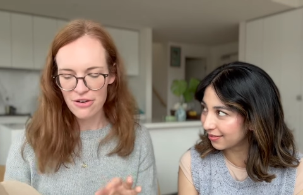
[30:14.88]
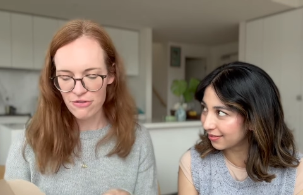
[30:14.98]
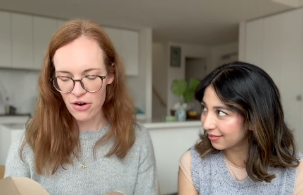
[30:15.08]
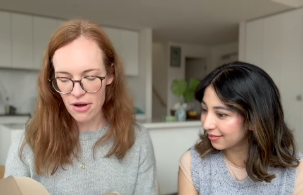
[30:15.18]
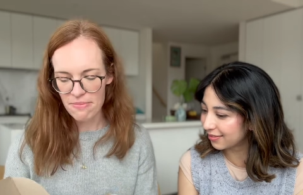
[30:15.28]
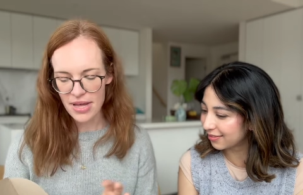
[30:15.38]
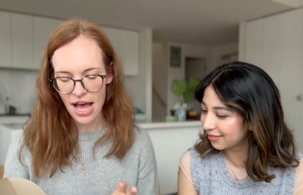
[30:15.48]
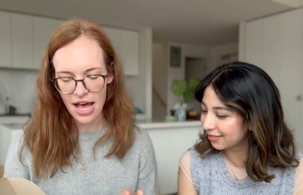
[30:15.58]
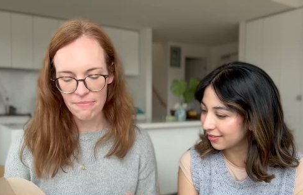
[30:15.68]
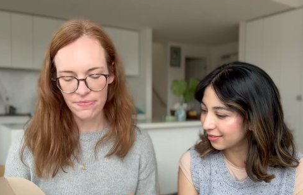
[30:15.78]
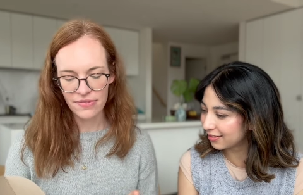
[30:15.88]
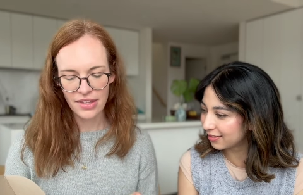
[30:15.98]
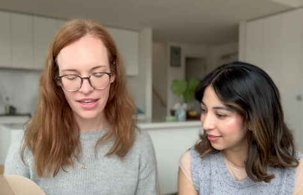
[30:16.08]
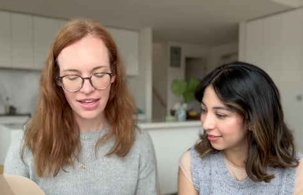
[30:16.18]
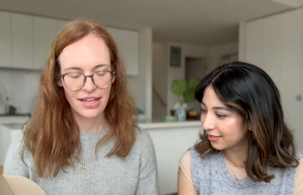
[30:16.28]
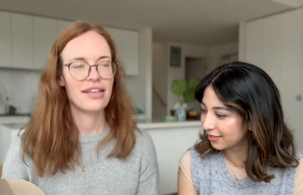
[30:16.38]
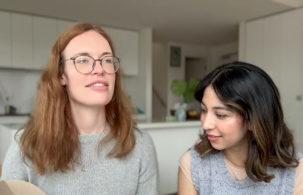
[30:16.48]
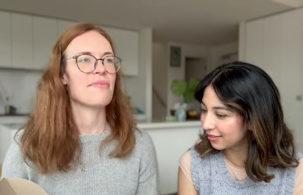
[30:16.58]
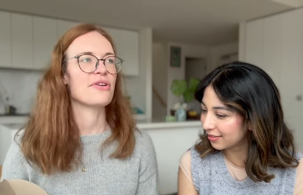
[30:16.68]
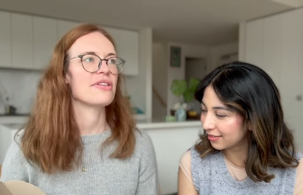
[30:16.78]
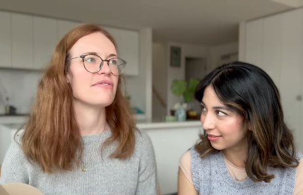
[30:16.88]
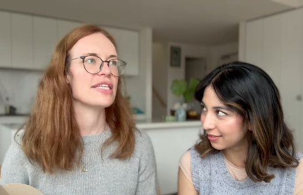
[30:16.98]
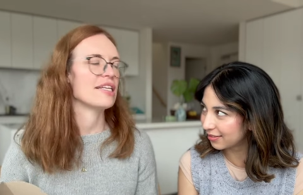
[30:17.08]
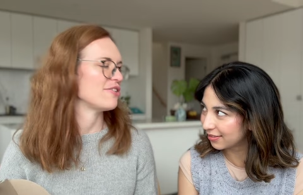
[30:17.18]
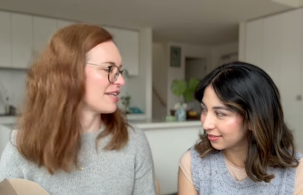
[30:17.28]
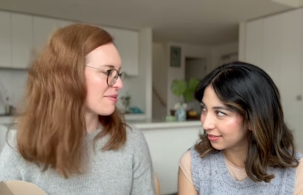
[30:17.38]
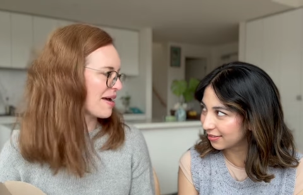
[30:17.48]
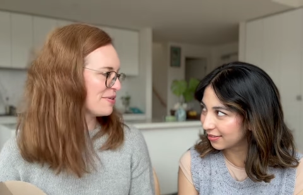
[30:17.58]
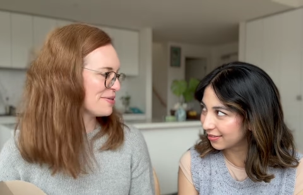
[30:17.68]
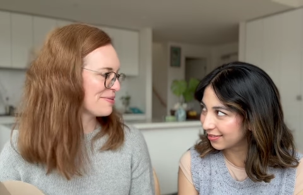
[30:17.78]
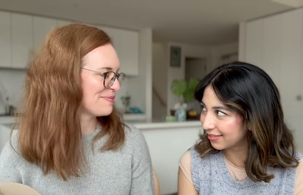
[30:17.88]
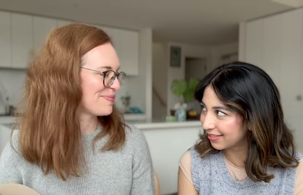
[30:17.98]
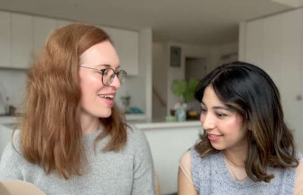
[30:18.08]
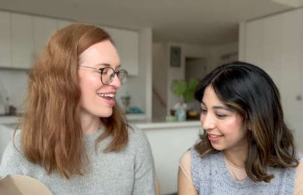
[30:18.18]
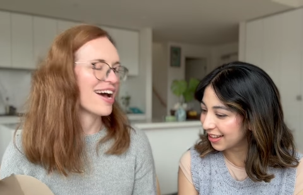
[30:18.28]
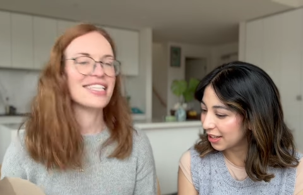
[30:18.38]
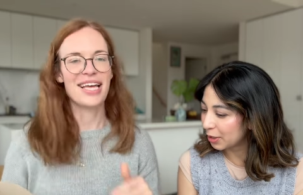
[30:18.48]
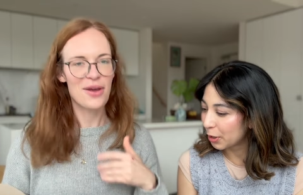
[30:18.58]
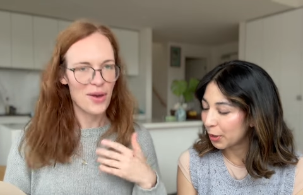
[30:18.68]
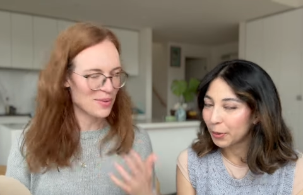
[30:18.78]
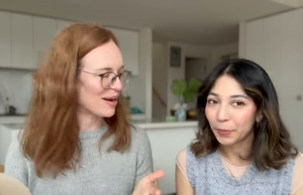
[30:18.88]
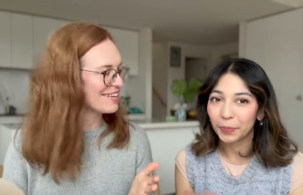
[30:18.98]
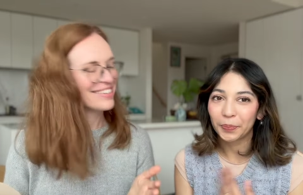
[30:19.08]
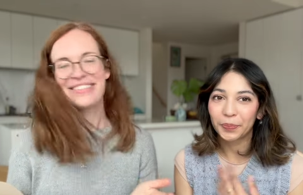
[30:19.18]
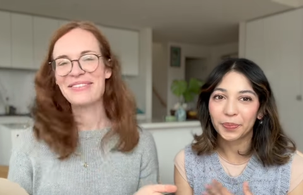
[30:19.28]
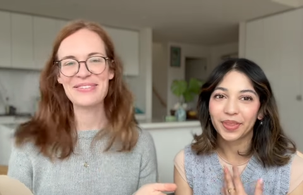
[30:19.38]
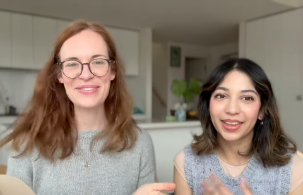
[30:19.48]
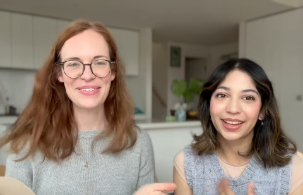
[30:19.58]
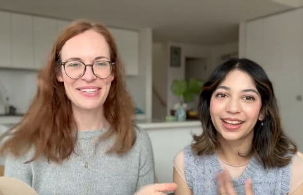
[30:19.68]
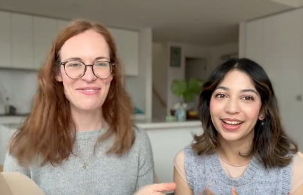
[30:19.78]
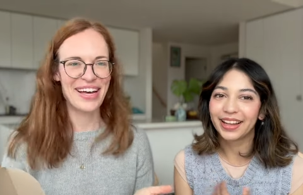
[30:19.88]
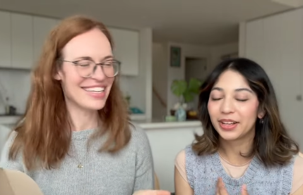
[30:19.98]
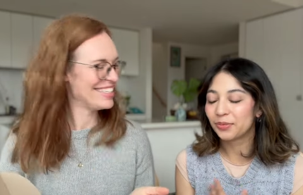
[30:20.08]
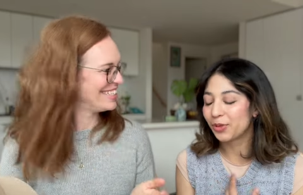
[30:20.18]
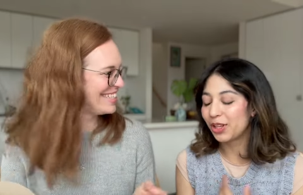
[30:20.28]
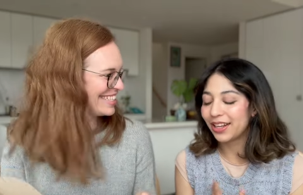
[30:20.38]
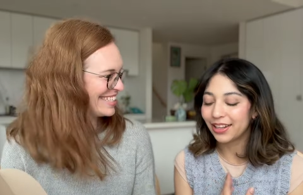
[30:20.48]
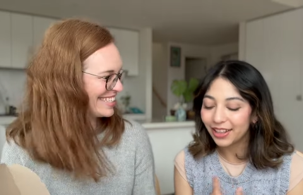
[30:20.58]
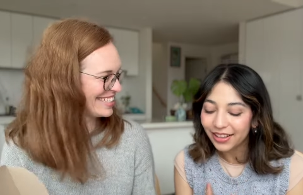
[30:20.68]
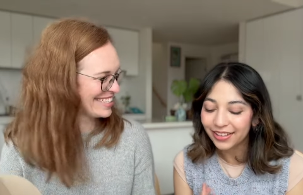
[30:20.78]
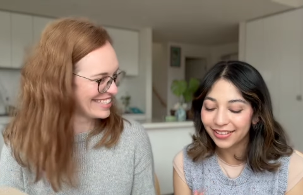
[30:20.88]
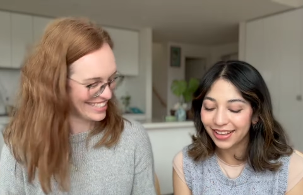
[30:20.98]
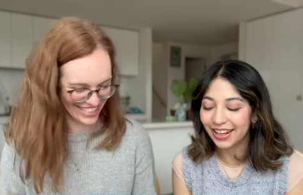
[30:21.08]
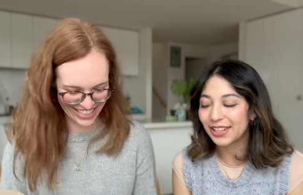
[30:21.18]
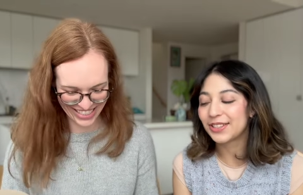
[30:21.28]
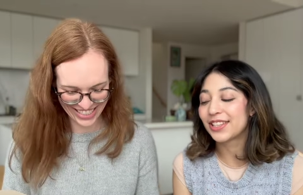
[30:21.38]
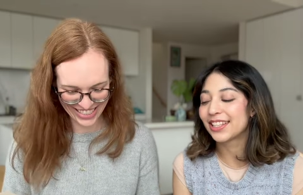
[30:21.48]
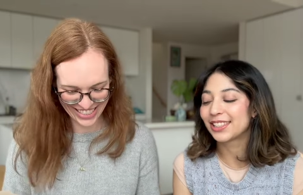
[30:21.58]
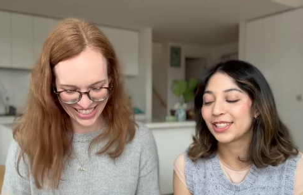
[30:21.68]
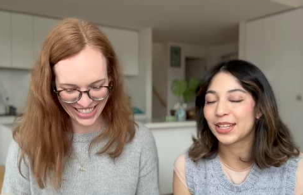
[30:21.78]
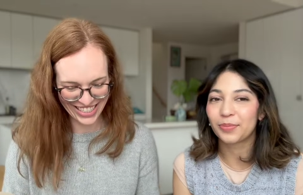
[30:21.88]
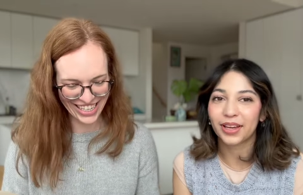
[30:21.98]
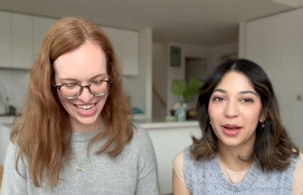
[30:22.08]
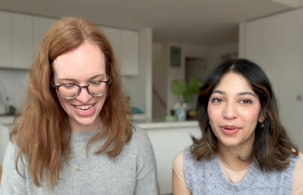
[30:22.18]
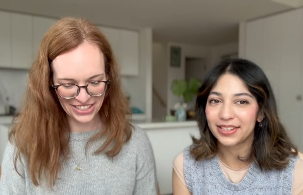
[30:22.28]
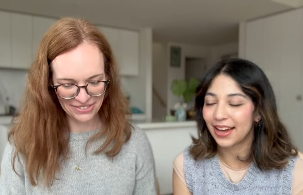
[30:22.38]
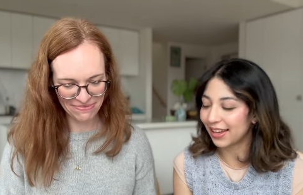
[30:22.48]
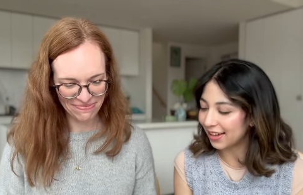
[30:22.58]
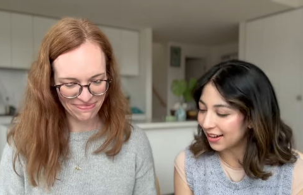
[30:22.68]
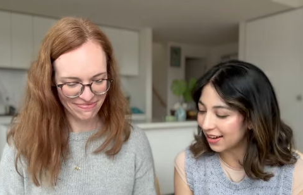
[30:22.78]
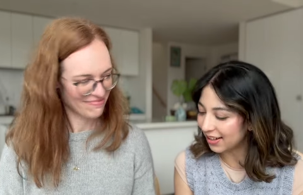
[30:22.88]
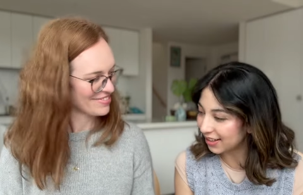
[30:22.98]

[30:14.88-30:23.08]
Speaker 1: from um, someone who lives in New South Wales and I sent her one, which was really fun.
Speaker 2: You need to get into this because I'm becoming tachycardic.